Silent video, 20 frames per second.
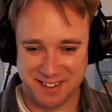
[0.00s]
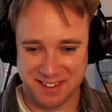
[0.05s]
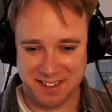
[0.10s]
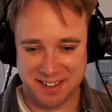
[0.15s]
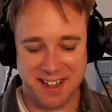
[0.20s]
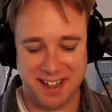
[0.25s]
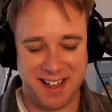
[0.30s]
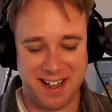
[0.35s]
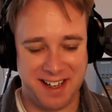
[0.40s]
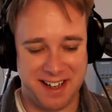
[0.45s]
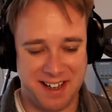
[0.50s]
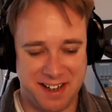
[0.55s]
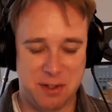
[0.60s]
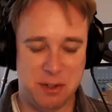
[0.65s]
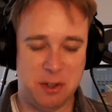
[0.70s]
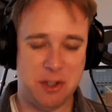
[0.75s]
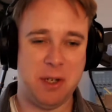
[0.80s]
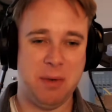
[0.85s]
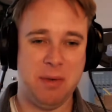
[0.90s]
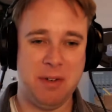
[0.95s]
Yeah, and
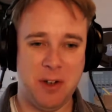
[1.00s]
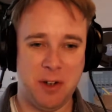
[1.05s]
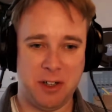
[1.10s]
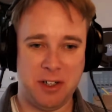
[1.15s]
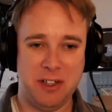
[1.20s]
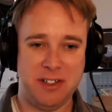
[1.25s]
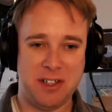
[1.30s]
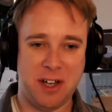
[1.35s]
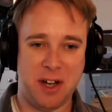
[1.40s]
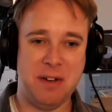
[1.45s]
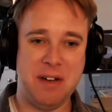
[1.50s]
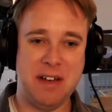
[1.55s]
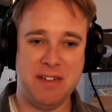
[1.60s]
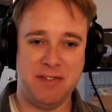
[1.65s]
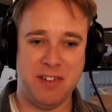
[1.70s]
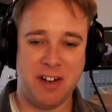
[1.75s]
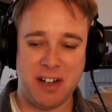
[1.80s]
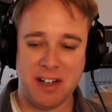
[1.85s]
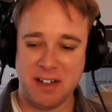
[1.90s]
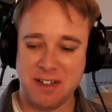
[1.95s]
also we're not condoning
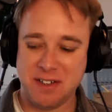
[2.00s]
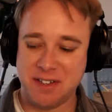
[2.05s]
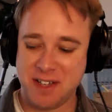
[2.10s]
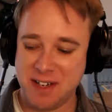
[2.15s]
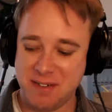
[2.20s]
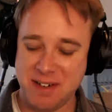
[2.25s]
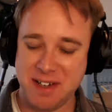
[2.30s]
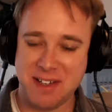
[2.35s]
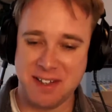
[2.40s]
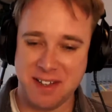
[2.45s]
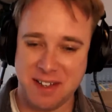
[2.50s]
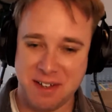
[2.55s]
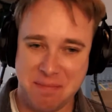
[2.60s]
violence here either.